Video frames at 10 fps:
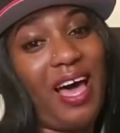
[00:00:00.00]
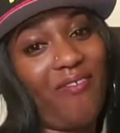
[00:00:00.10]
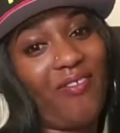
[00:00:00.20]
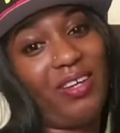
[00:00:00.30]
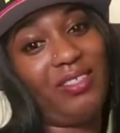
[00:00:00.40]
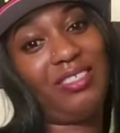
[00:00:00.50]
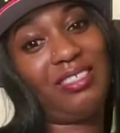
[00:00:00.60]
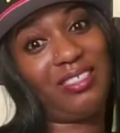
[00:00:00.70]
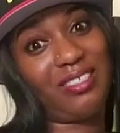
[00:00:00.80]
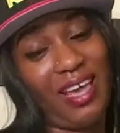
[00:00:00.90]
having
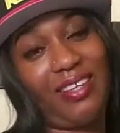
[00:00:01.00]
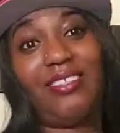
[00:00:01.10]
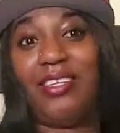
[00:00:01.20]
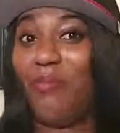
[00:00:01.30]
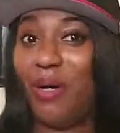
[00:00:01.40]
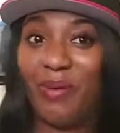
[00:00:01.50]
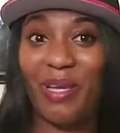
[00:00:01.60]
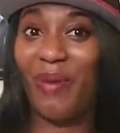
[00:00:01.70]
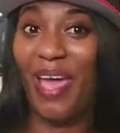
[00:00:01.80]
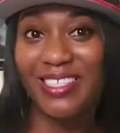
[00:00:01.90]
sex in
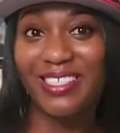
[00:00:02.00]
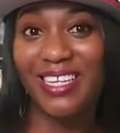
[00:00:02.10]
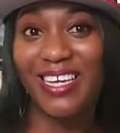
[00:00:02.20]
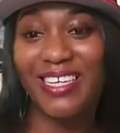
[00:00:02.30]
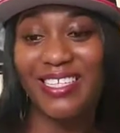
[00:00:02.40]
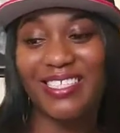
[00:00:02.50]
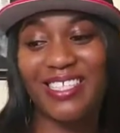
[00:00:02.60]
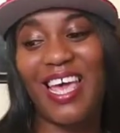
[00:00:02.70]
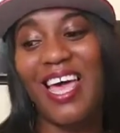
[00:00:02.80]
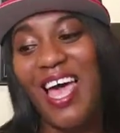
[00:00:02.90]
public places?